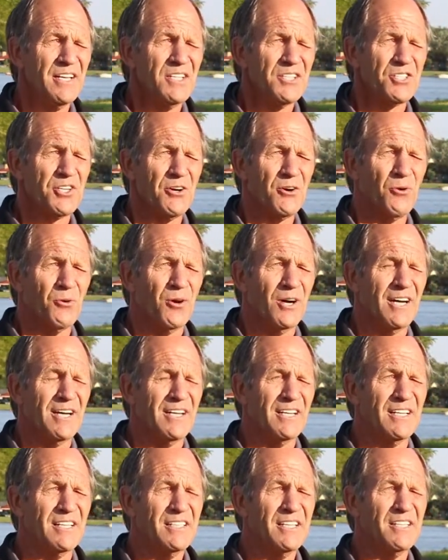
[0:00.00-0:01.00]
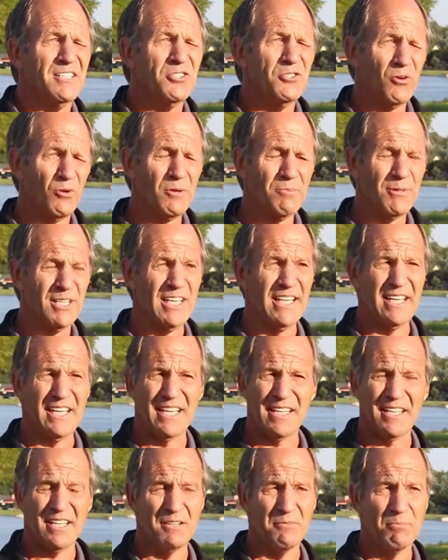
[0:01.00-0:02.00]
So uh,
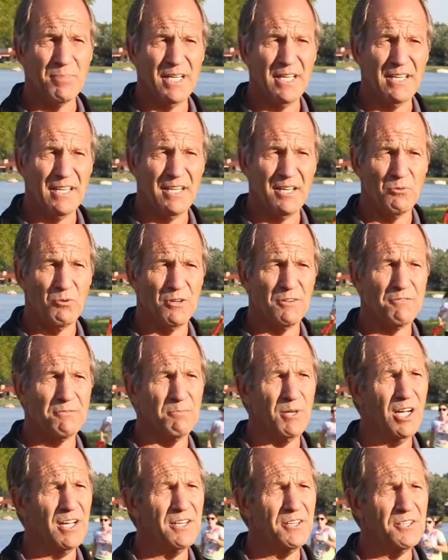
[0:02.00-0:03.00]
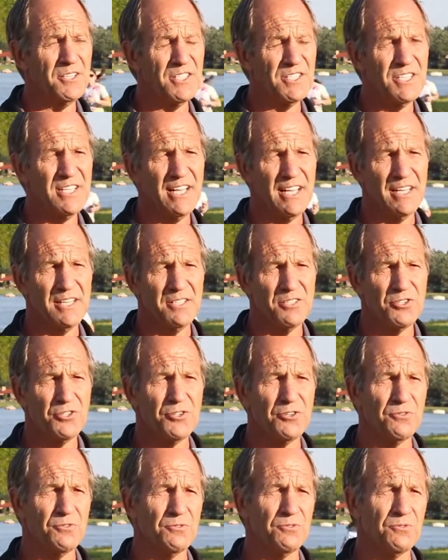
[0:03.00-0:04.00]
normally it can be anywhere from 110
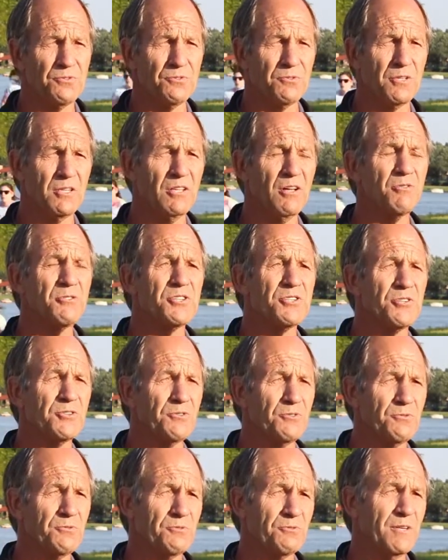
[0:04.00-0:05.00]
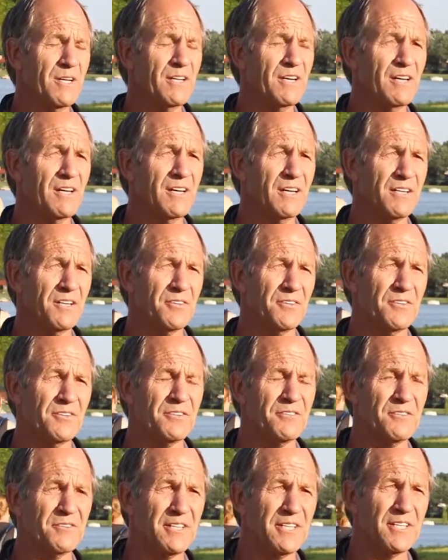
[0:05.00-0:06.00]
to close to
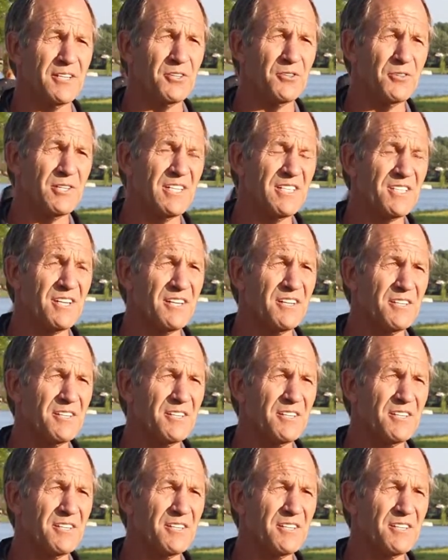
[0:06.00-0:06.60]
130 degrees.